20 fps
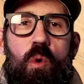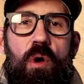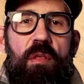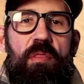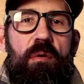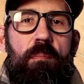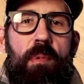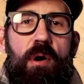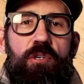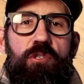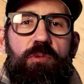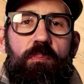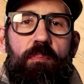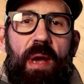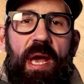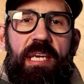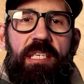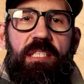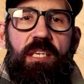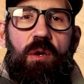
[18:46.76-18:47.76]
One of the most
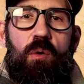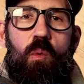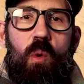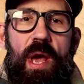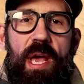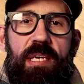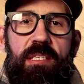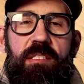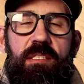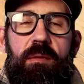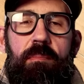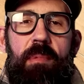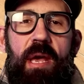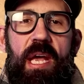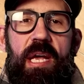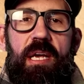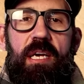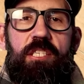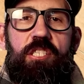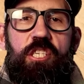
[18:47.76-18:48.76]
basic ways to
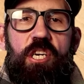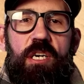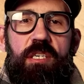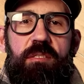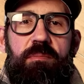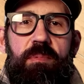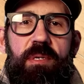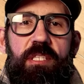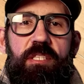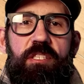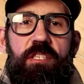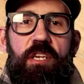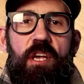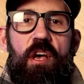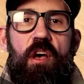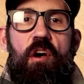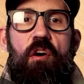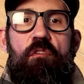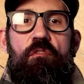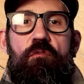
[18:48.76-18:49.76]
make adjustments
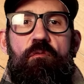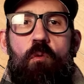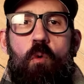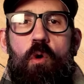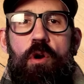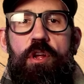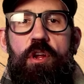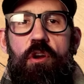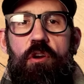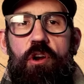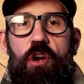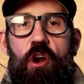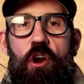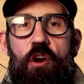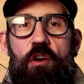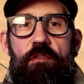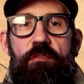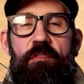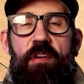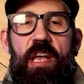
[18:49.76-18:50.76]
for your
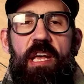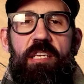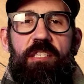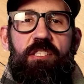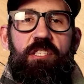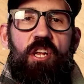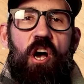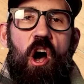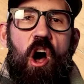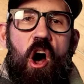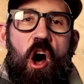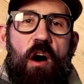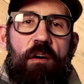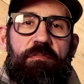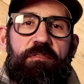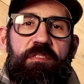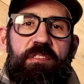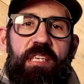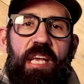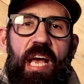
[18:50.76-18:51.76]
kerf is to
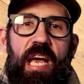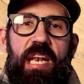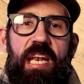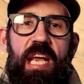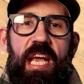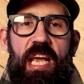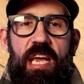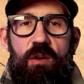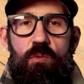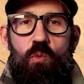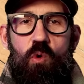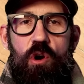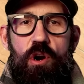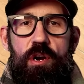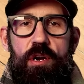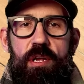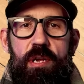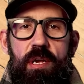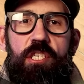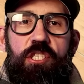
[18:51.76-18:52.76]
offset
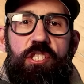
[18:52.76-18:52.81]
inward.